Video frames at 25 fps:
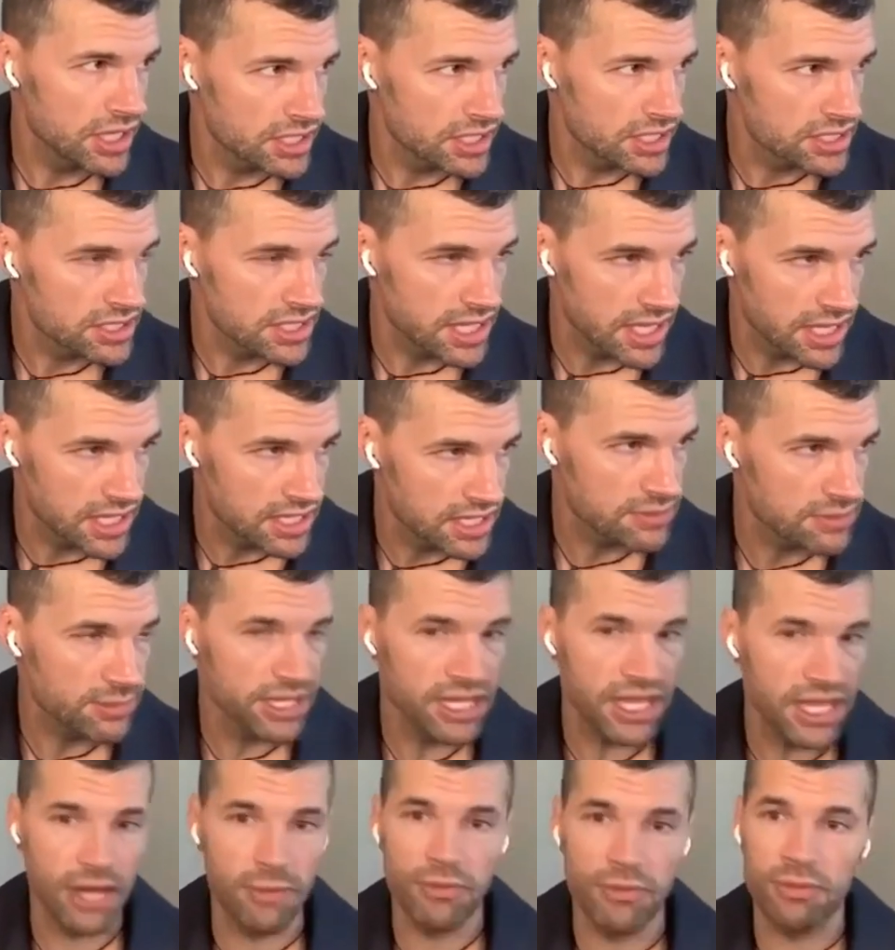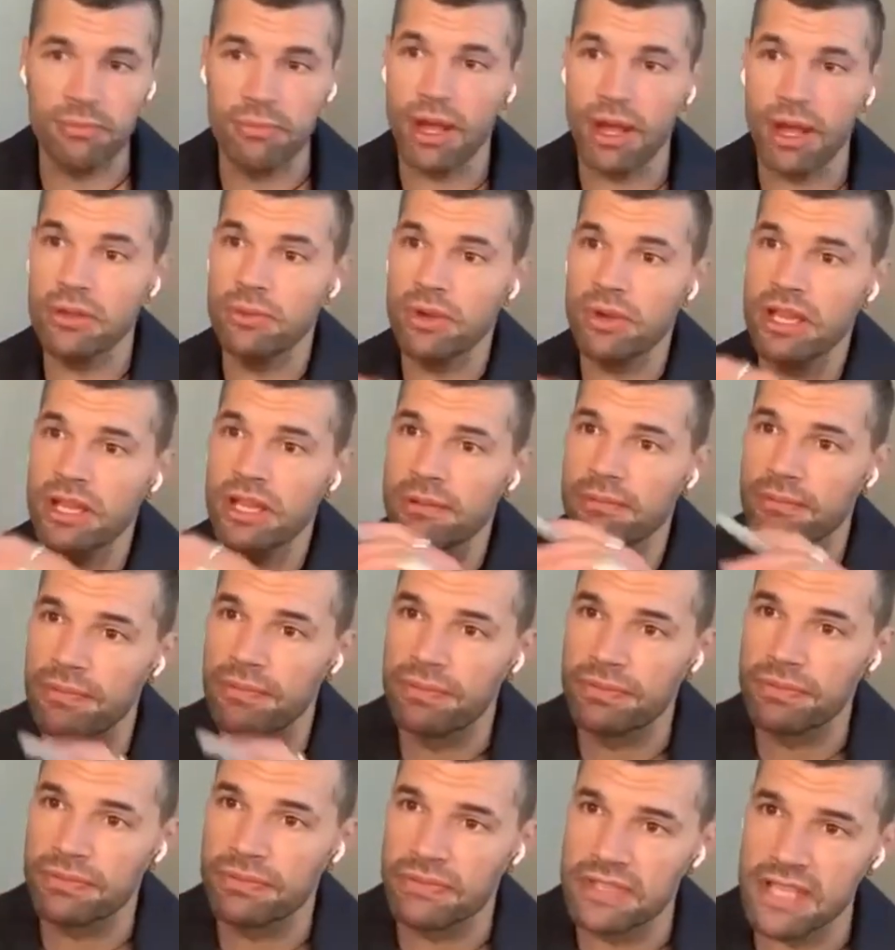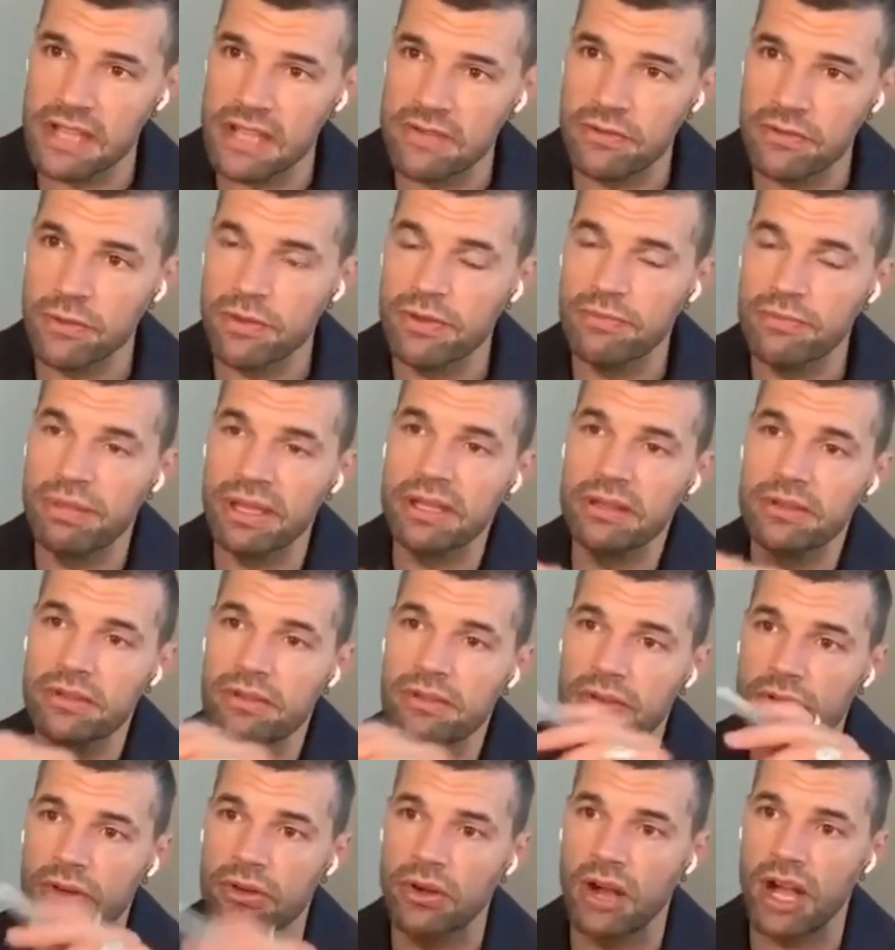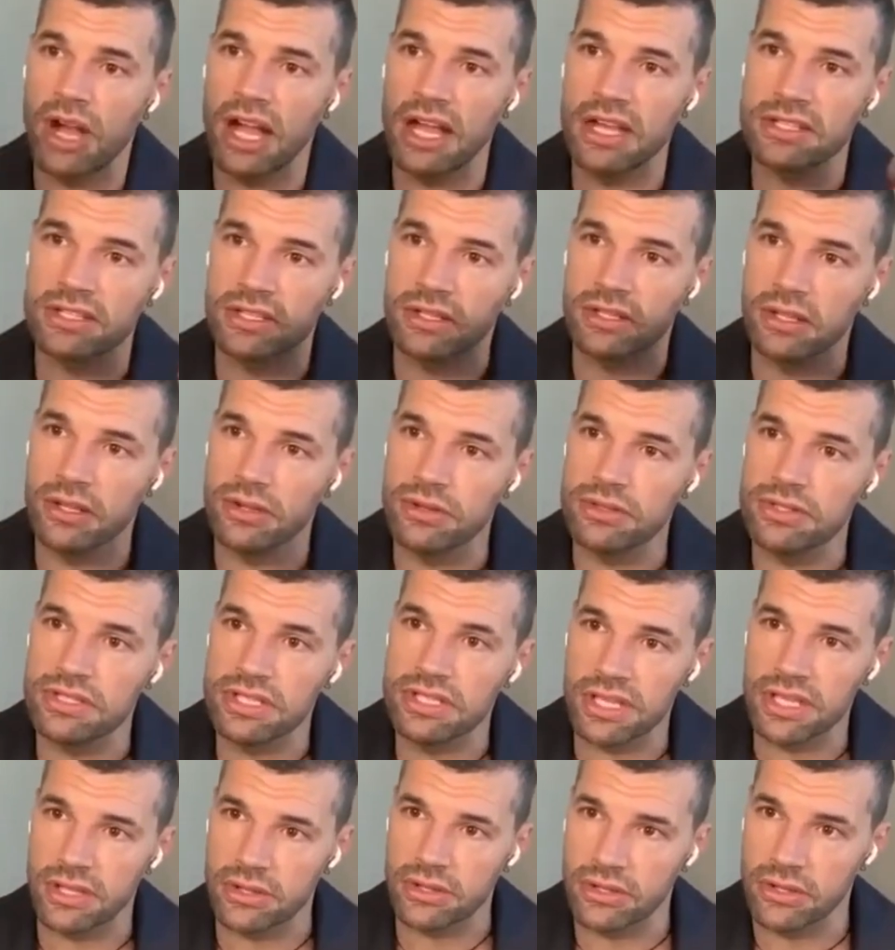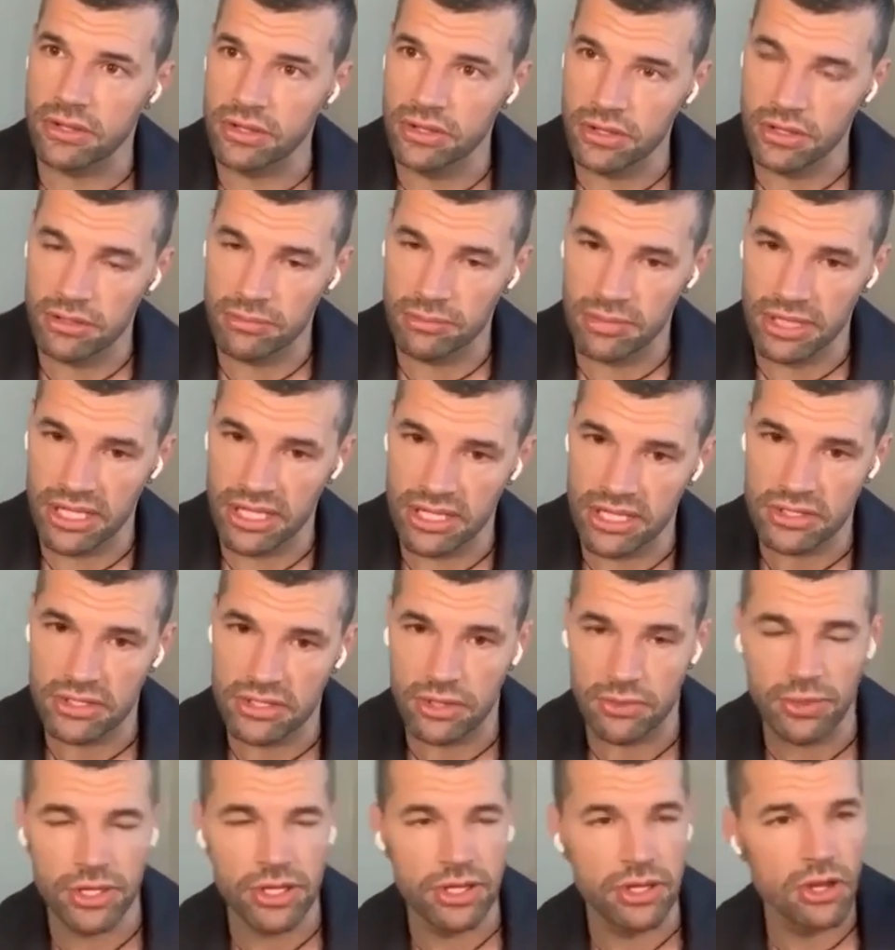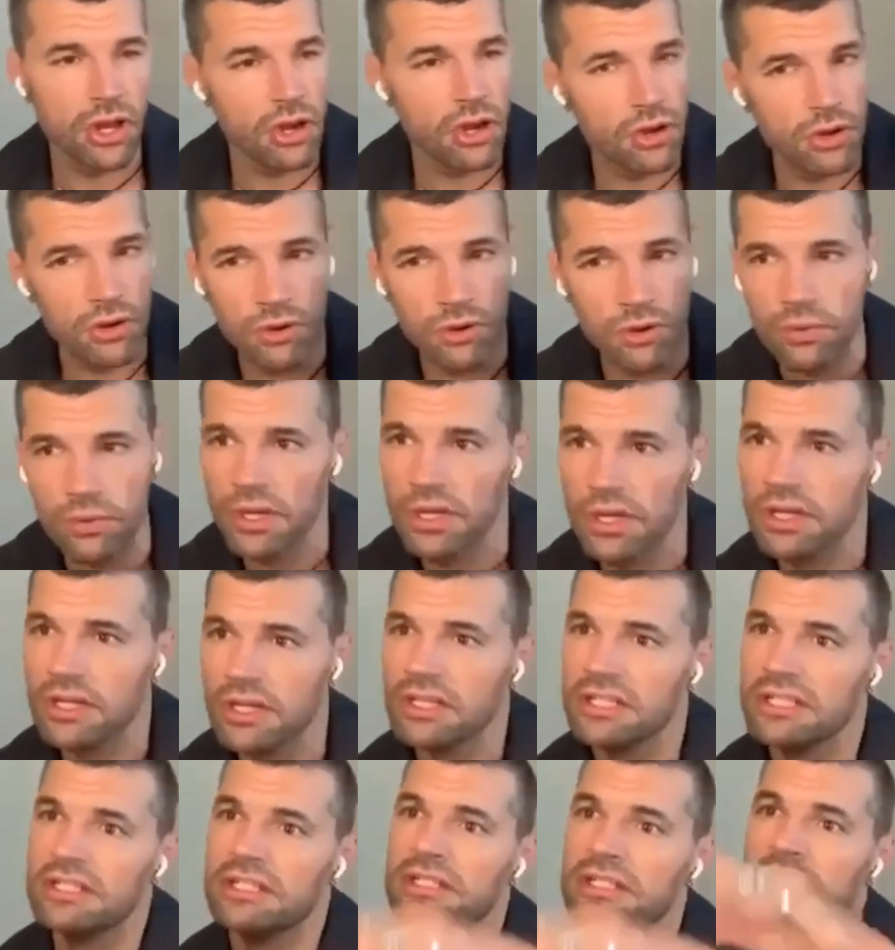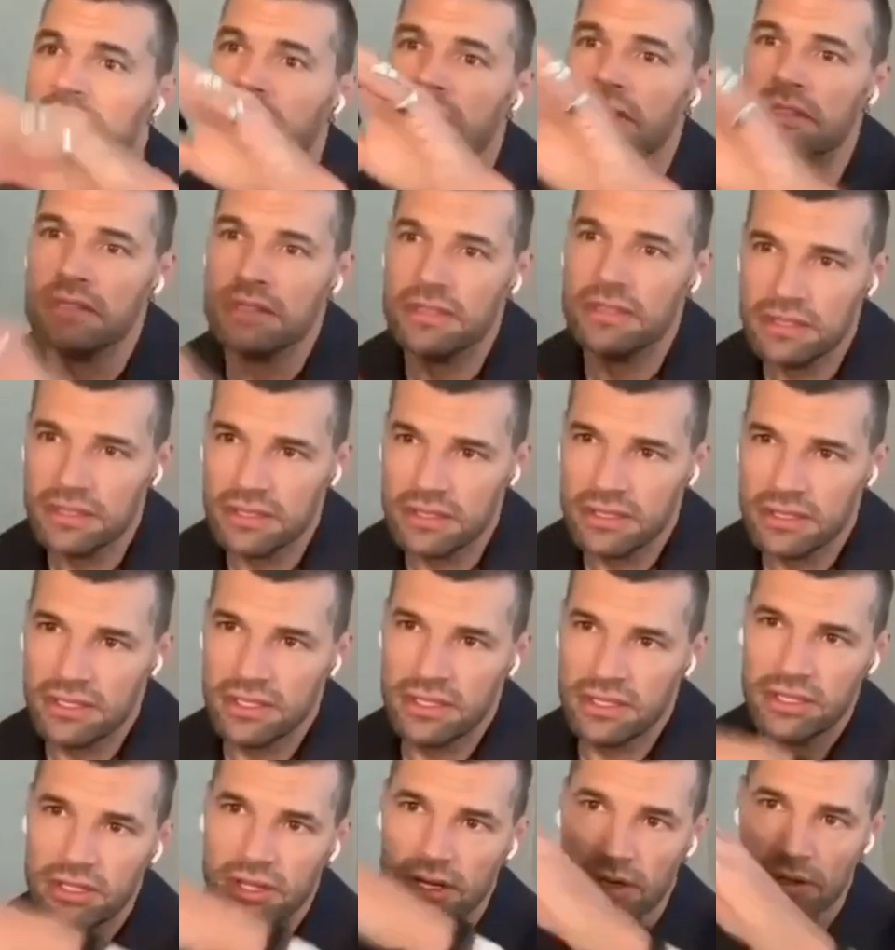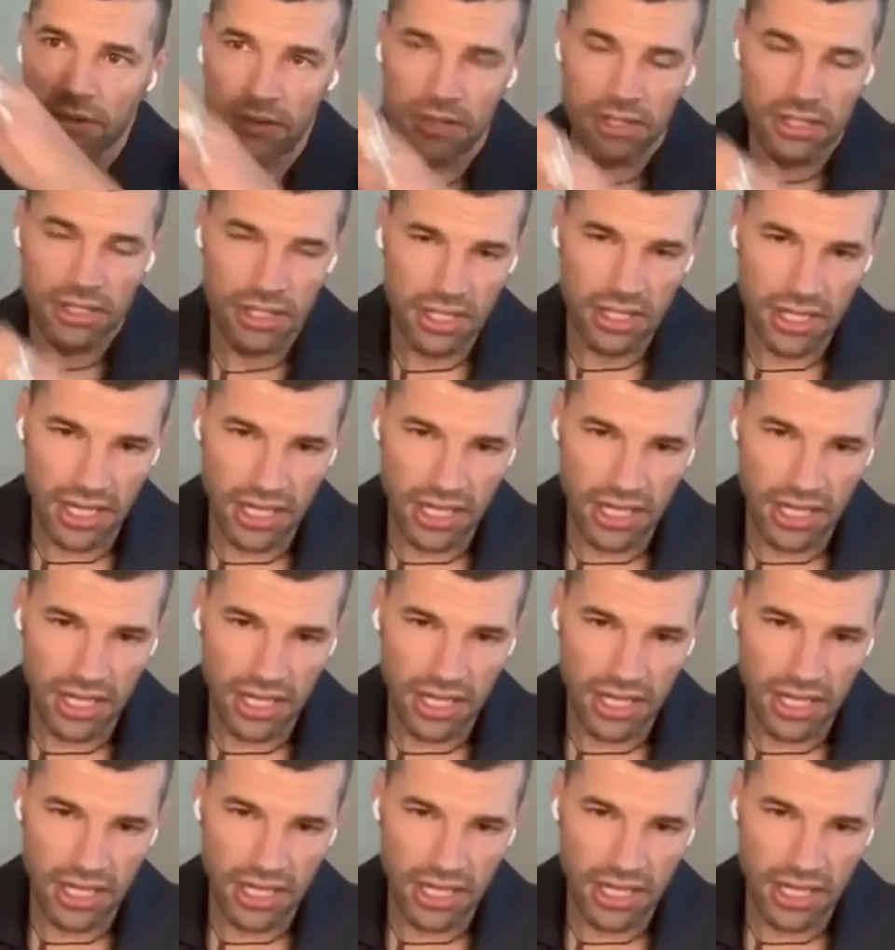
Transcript: understands me. And we, by the way, David, we've been through highs and lows together, her and me, and so we know, you know,